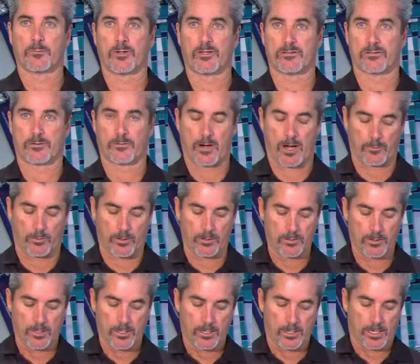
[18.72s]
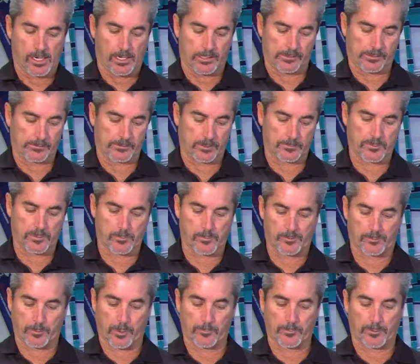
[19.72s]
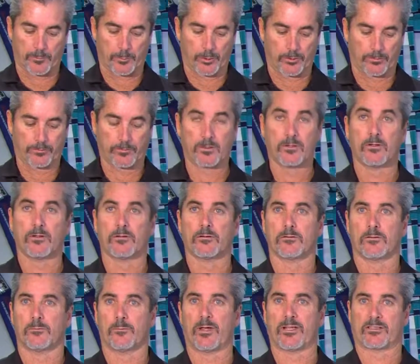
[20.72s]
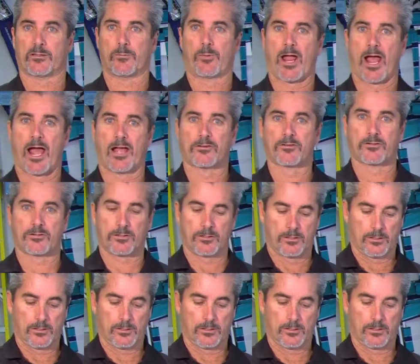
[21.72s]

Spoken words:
the piece of drywall, and the gypsum has been removed to make the patch.